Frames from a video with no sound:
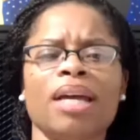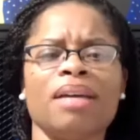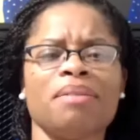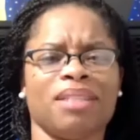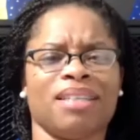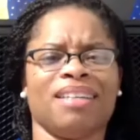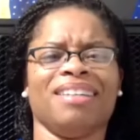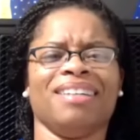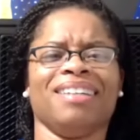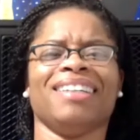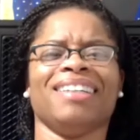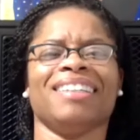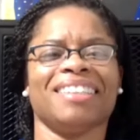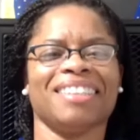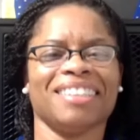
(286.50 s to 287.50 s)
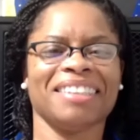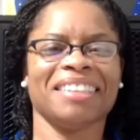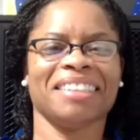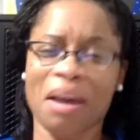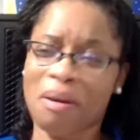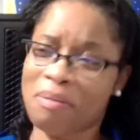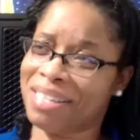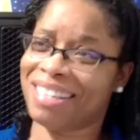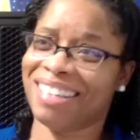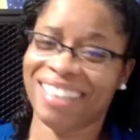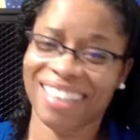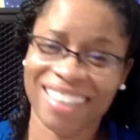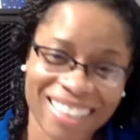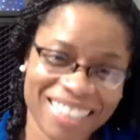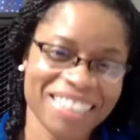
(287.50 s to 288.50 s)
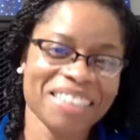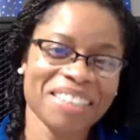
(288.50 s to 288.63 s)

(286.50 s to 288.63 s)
that was good. That was good.